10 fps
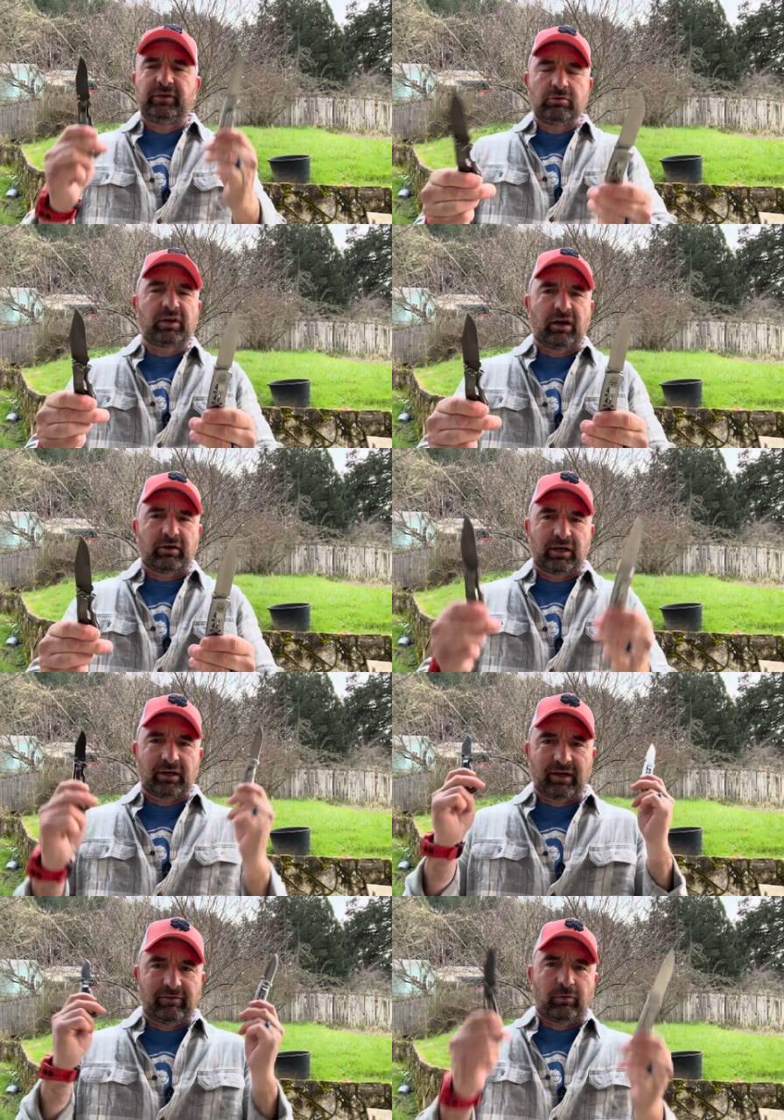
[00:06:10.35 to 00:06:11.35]
Do you carry a
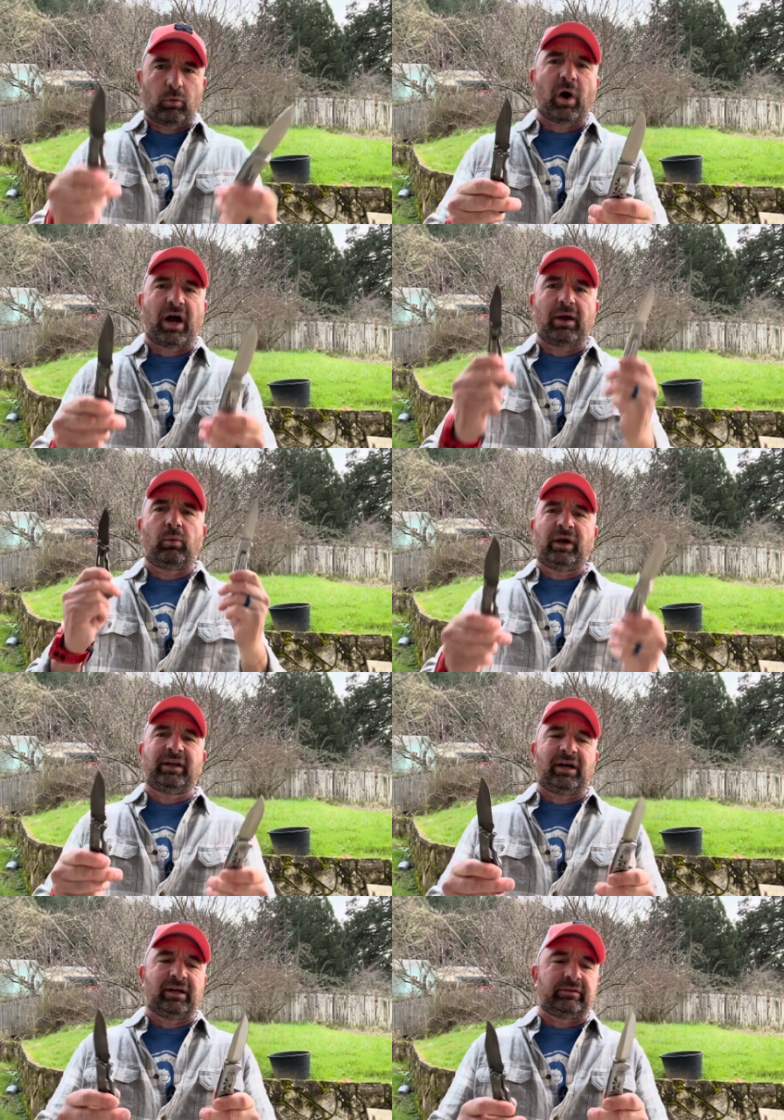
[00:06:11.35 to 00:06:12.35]
knife? Why? Why
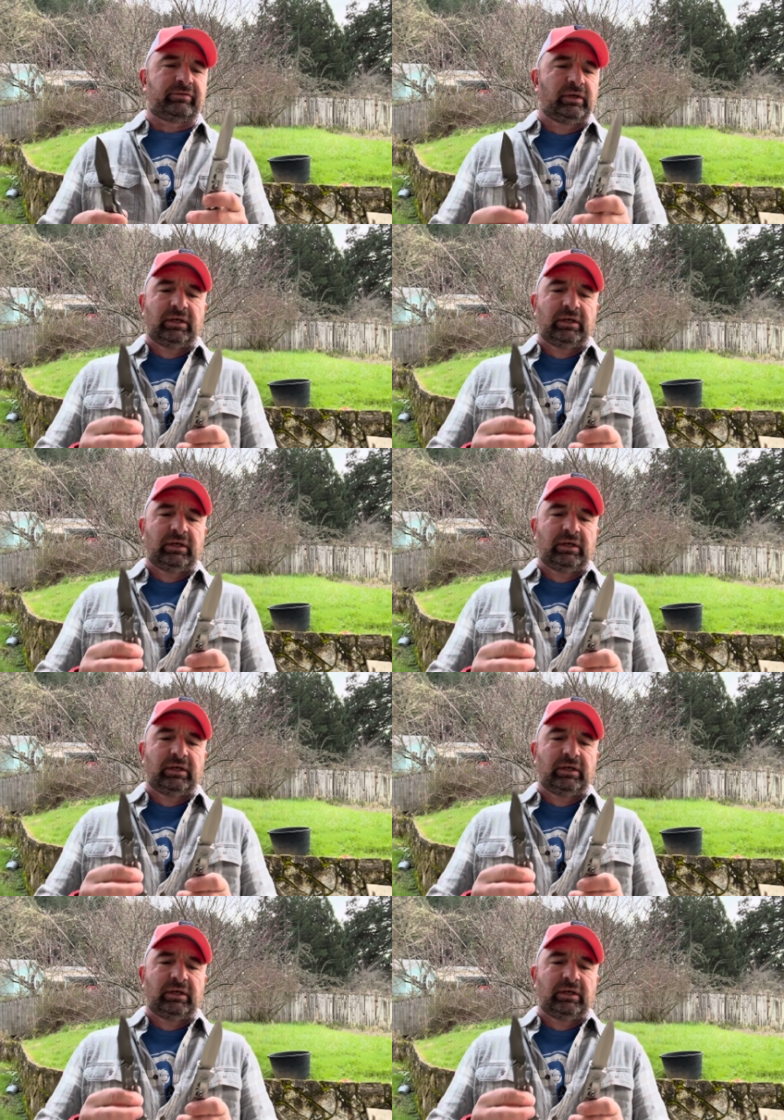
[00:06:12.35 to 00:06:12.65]
not?